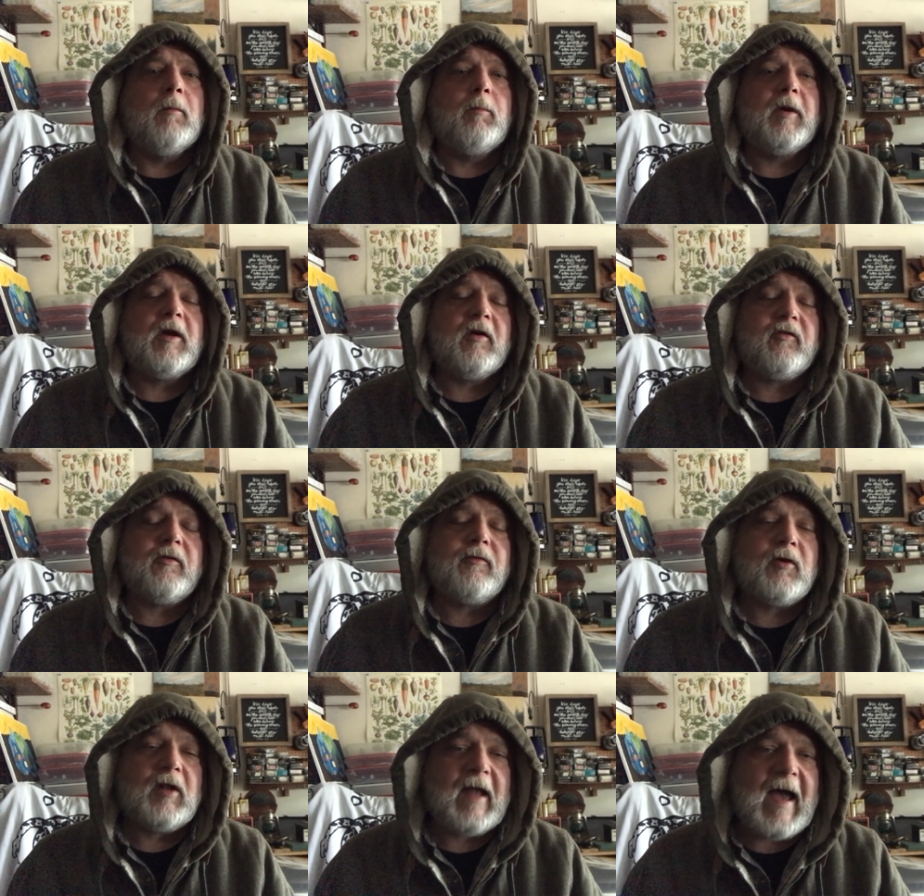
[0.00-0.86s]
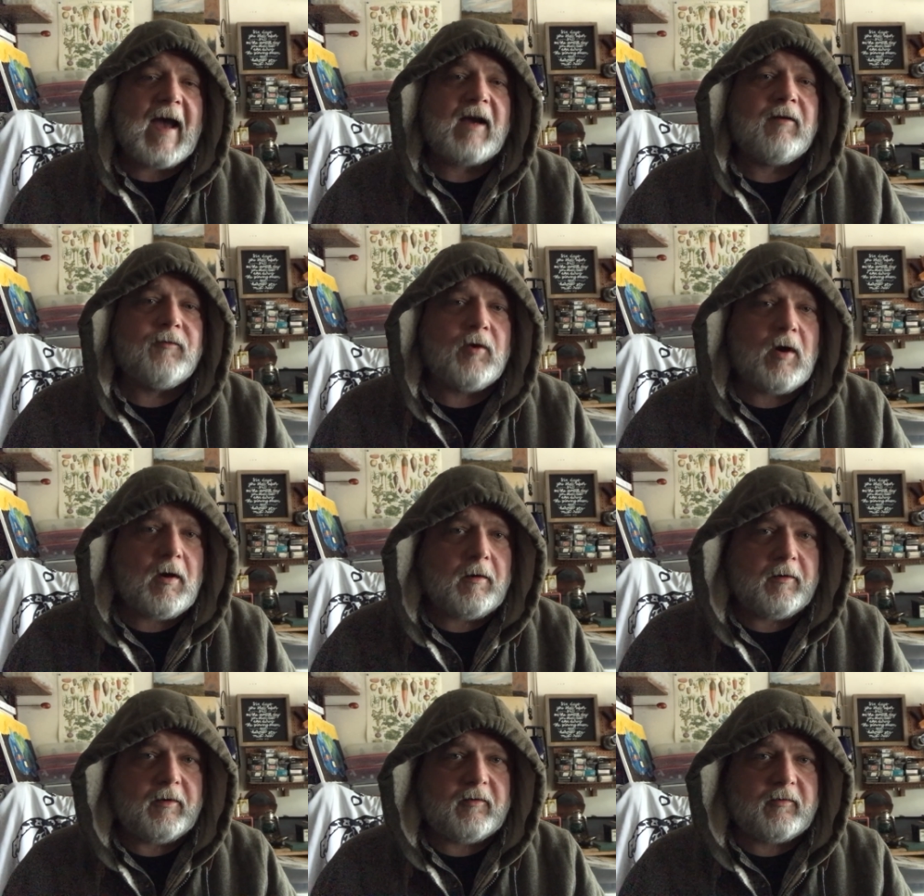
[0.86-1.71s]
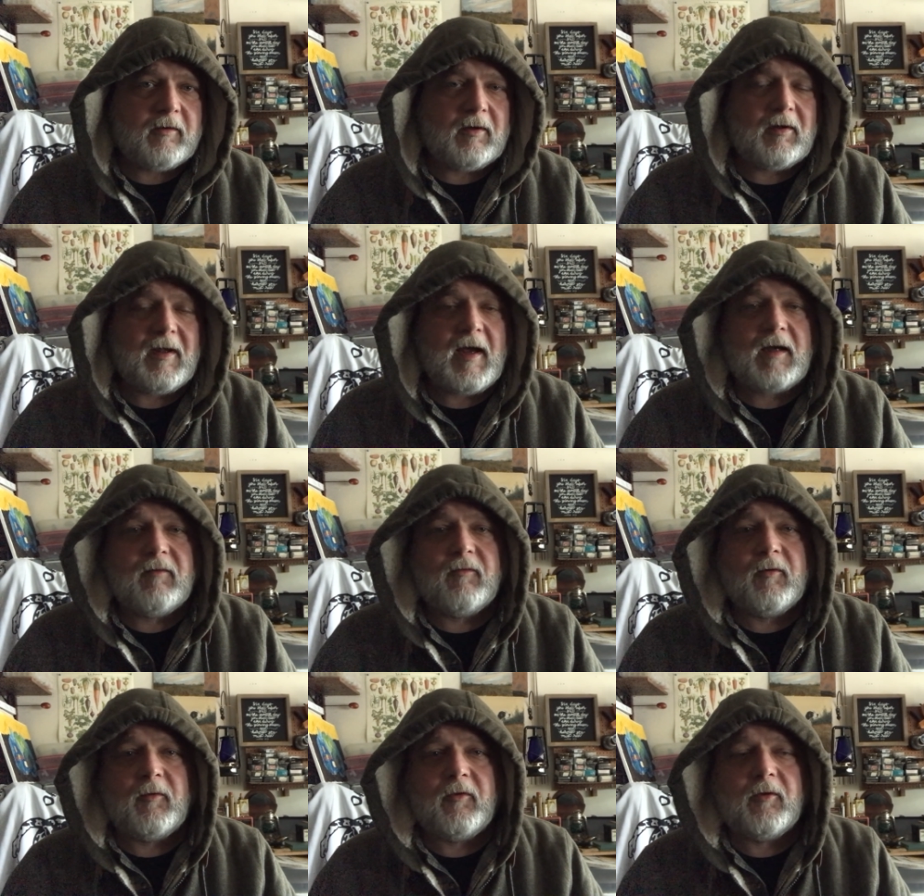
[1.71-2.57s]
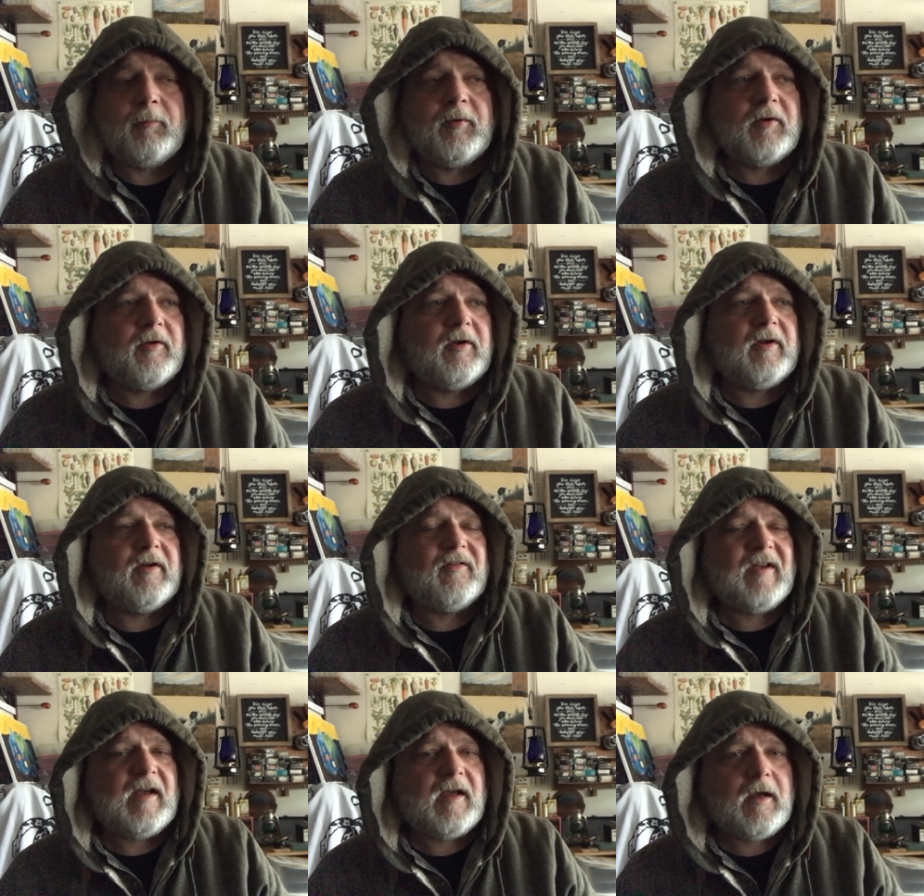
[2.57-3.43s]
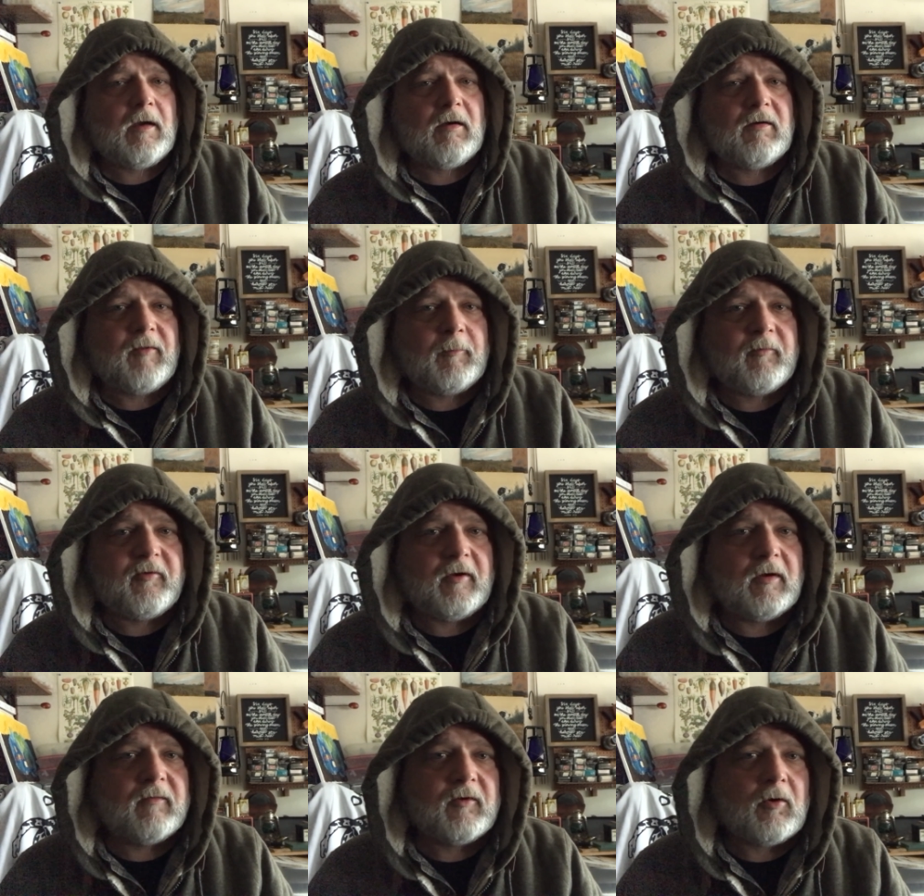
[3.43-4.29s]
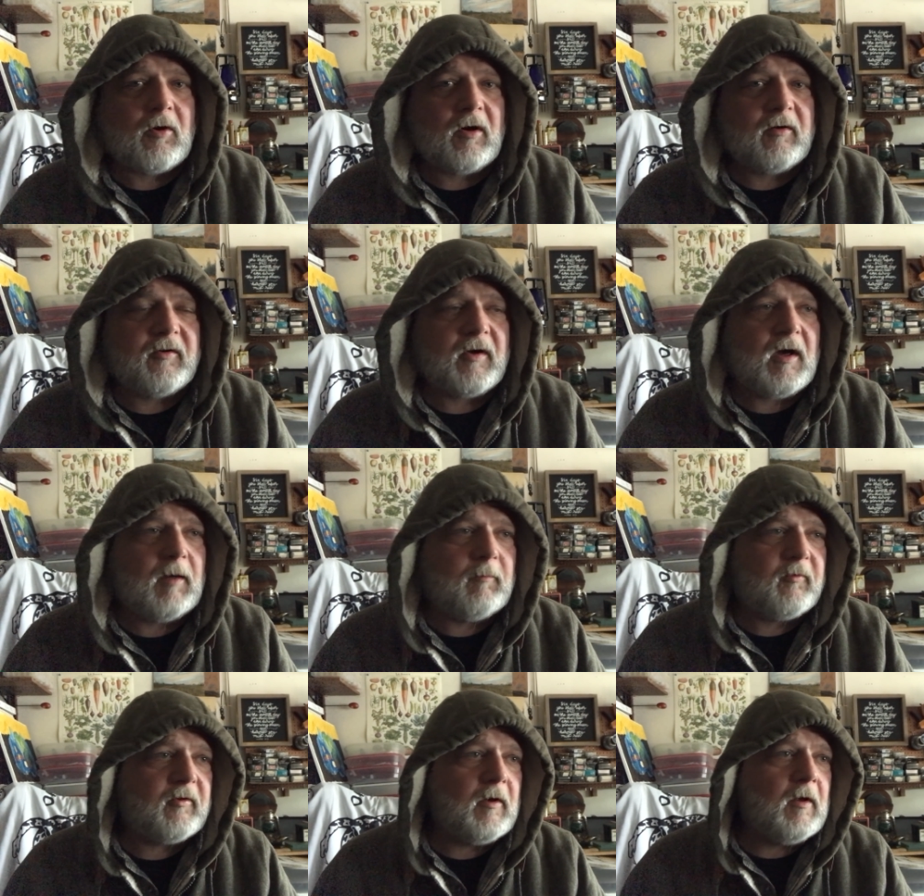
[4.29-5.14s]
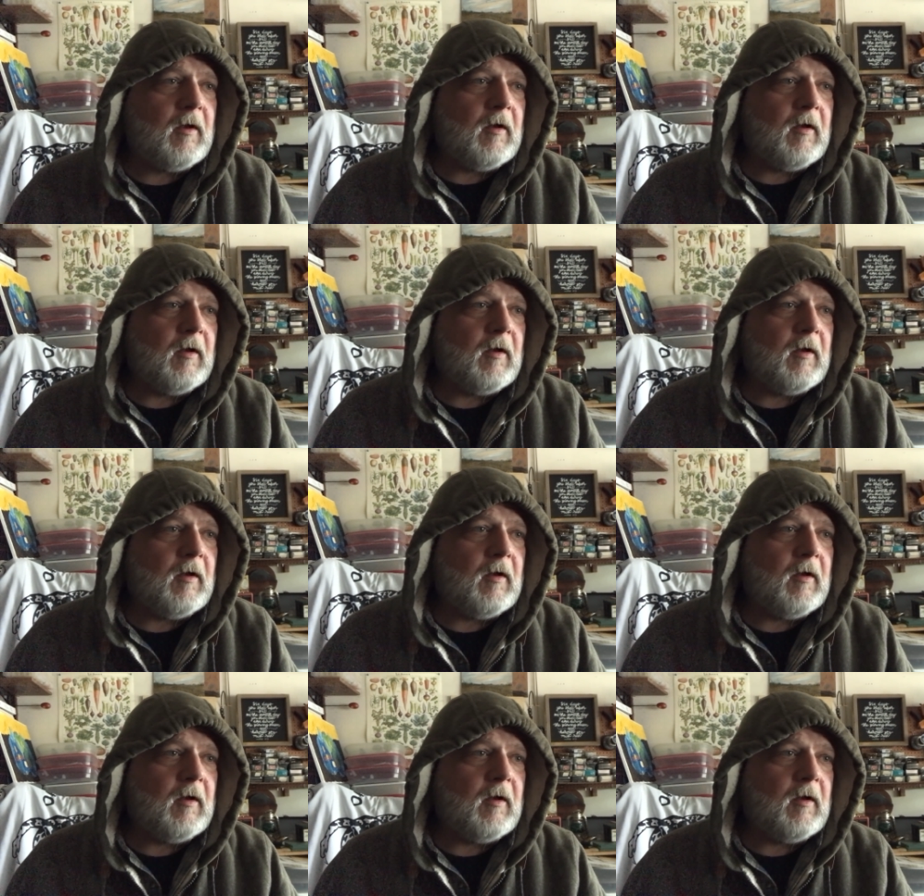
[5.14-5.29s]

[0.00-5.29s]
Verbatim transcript: because of a lack of knowledge, a lack of a, the ability to take care of themselves in hard times.